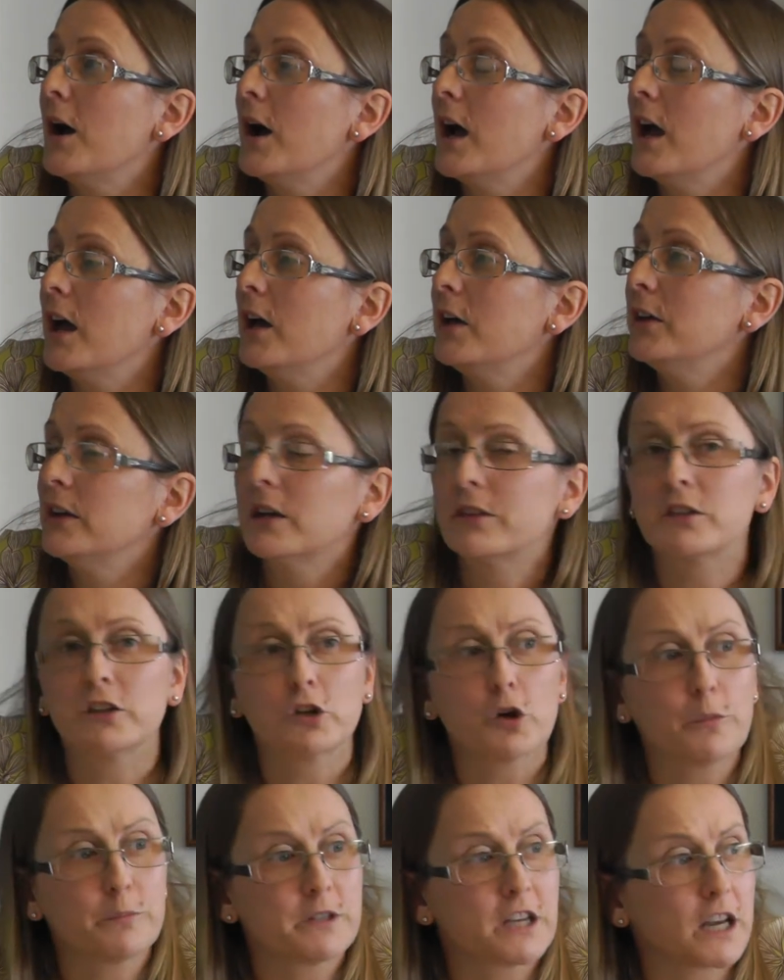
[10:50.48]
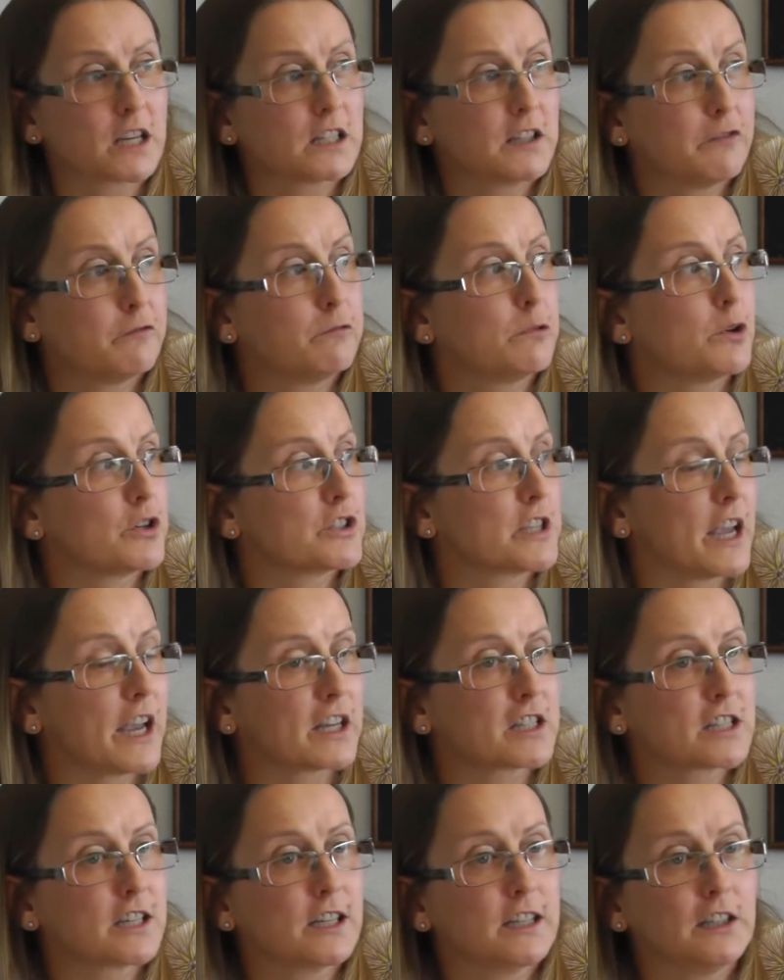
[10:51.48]
Another objective was
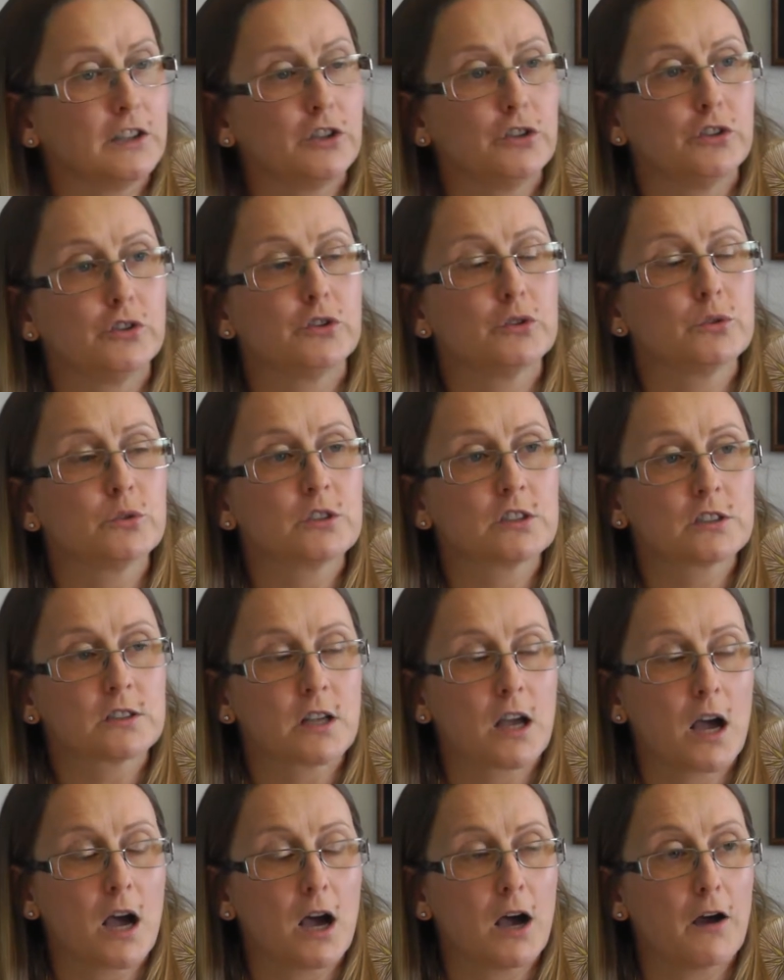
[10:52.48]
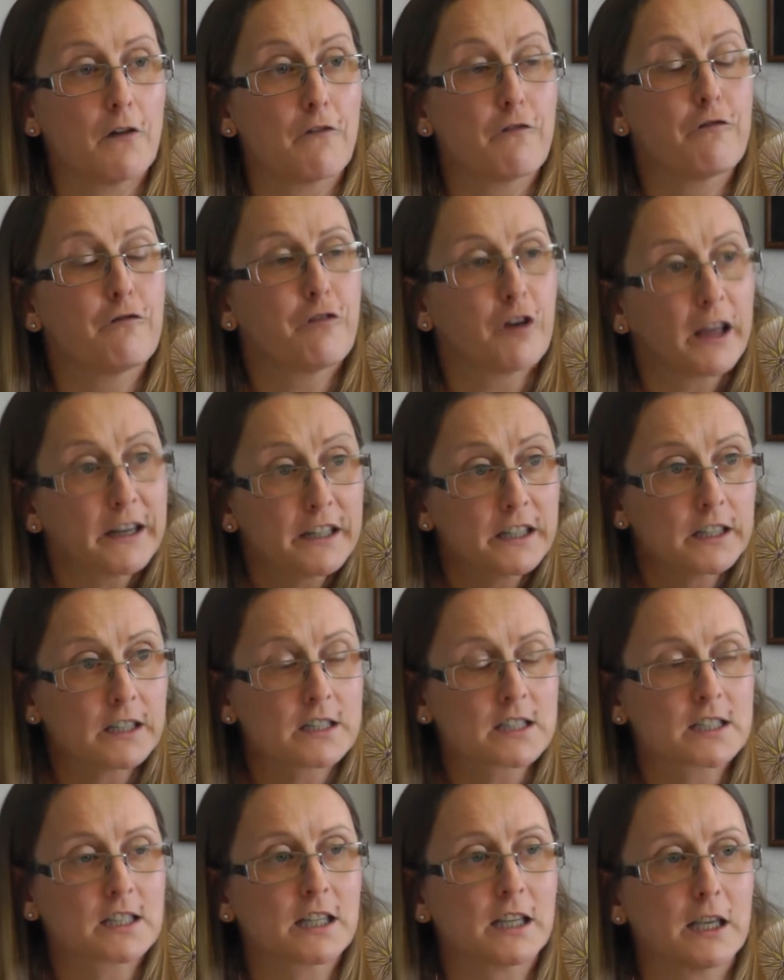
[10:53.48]
actually to use
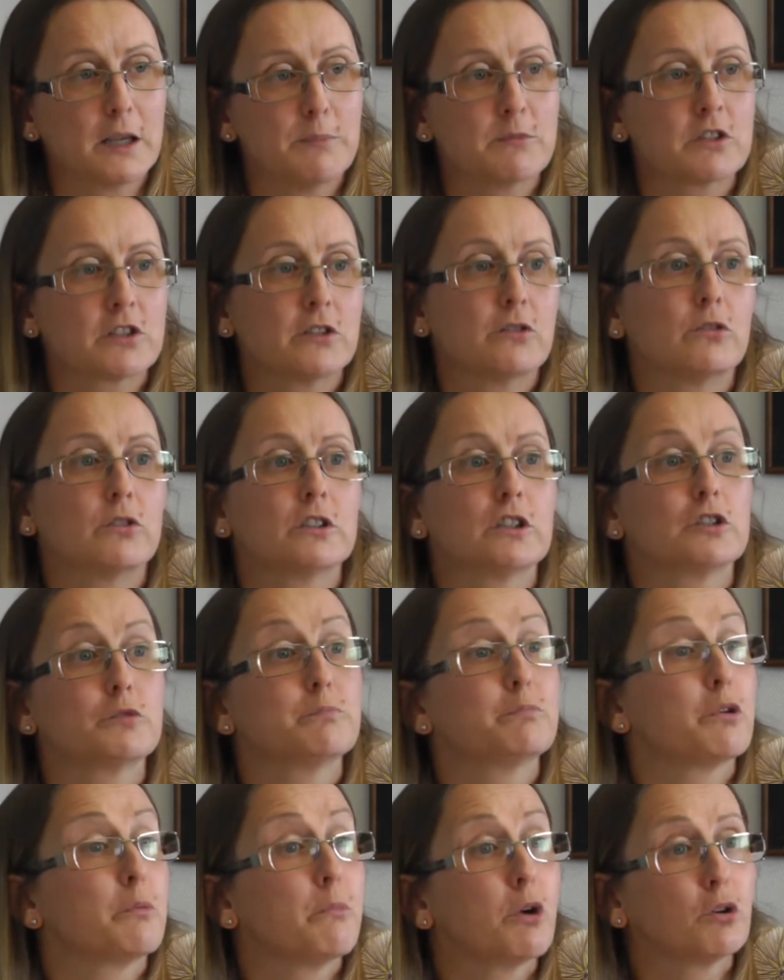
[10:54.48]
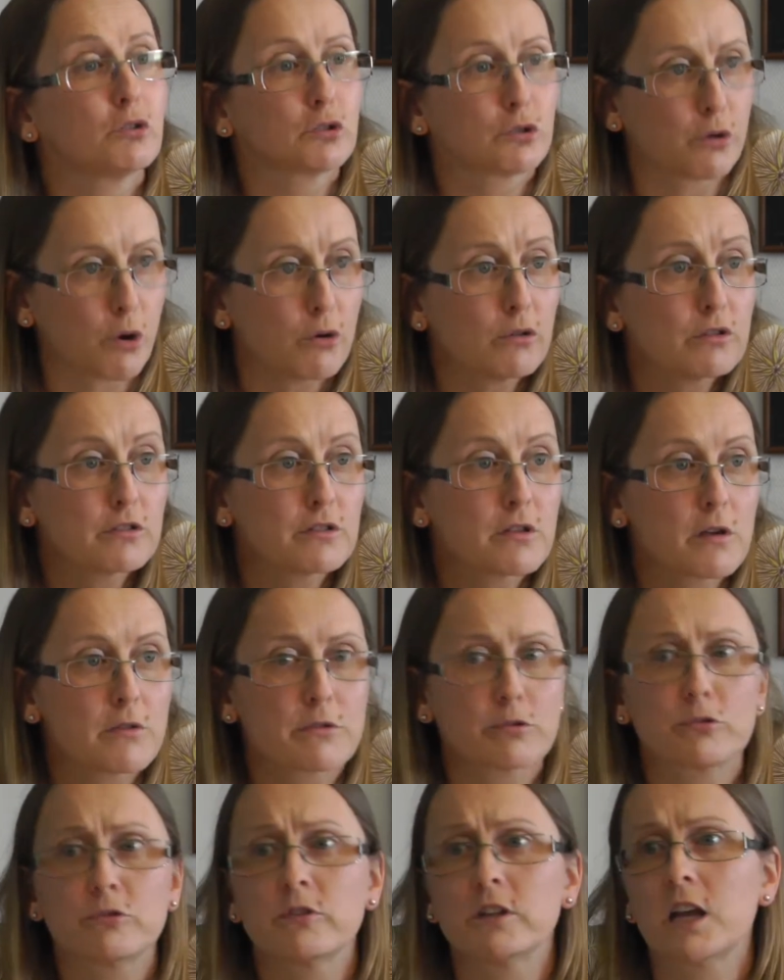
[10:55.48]
funded schemes in order to promote growth
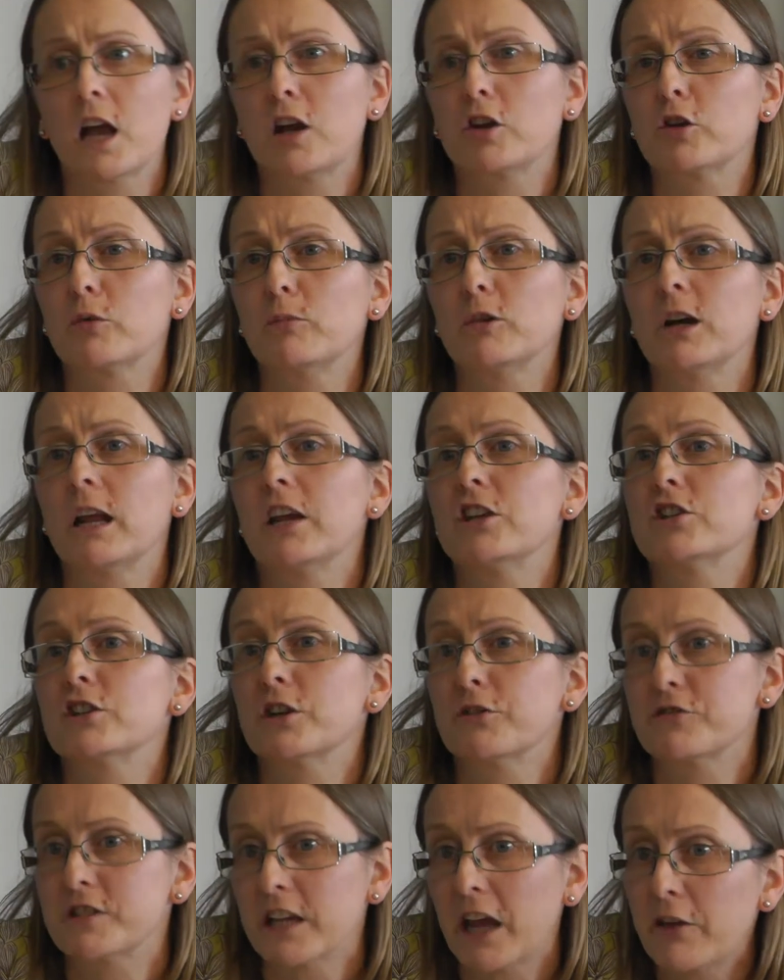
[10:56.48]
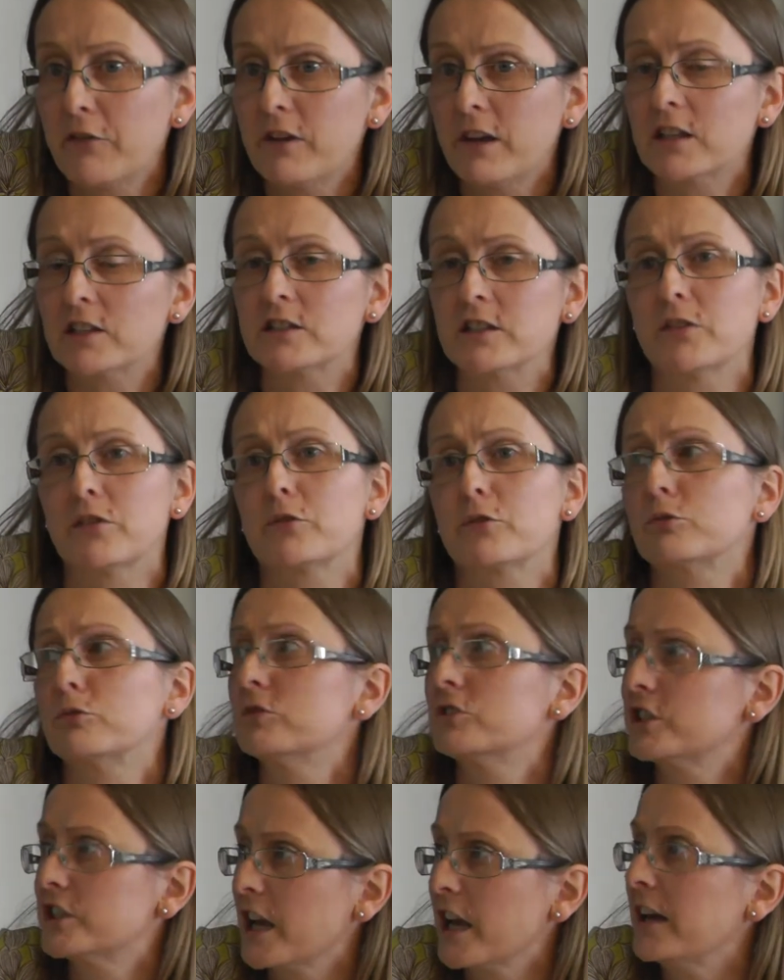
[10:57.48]
through the accumulation of savings and
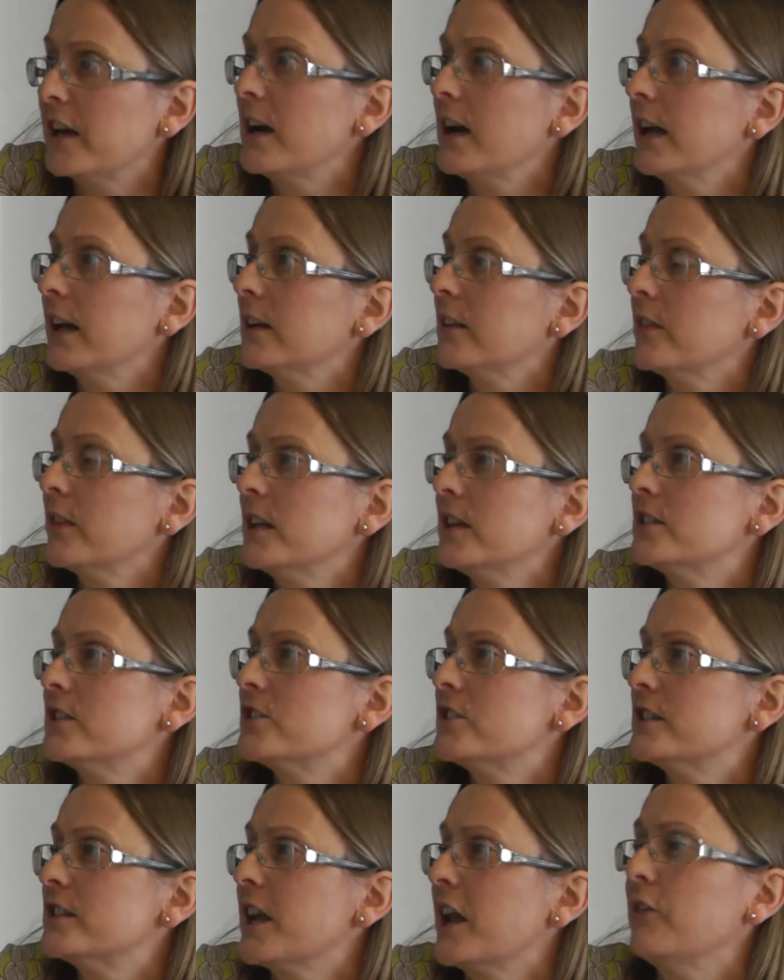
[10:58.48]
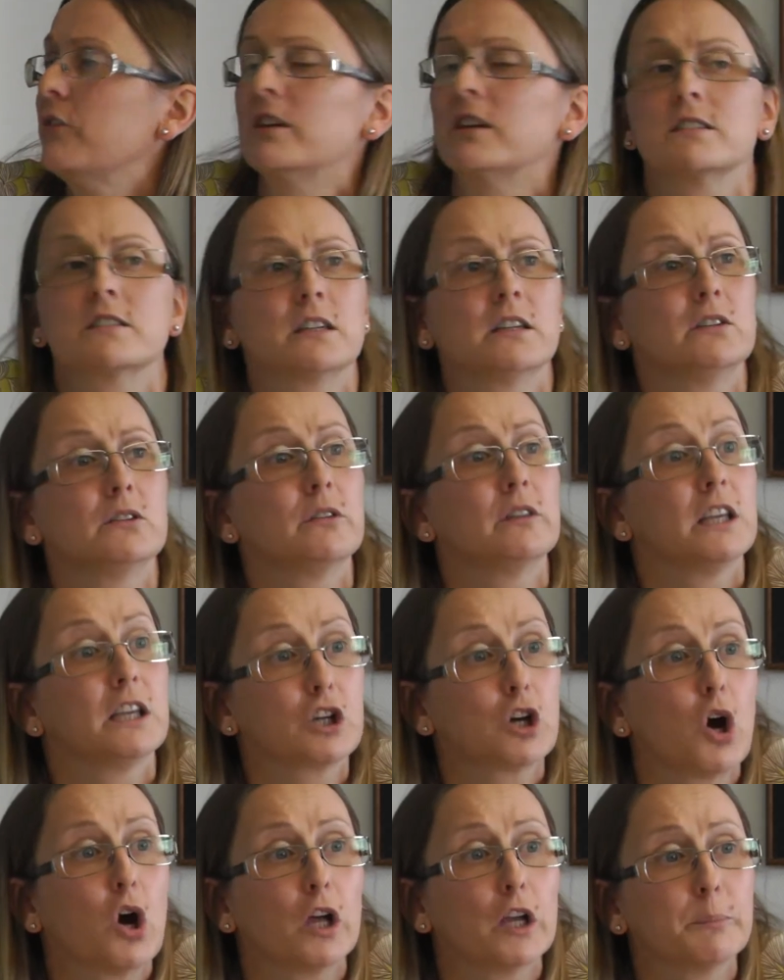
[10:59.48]
through channeling these savings into
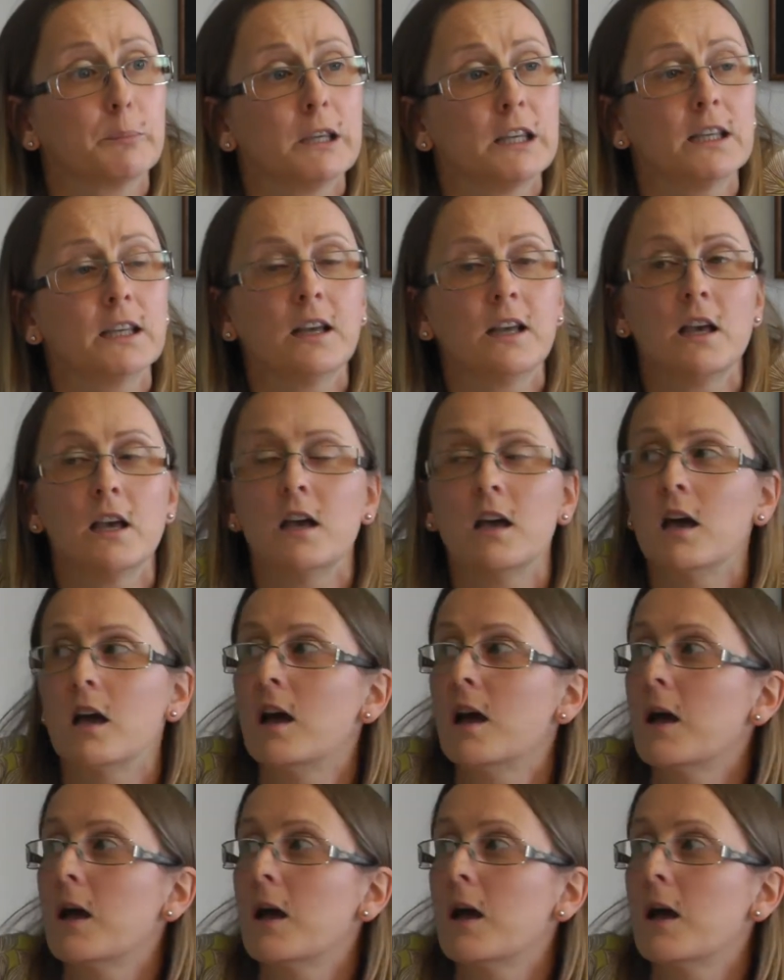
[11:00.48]
the economy.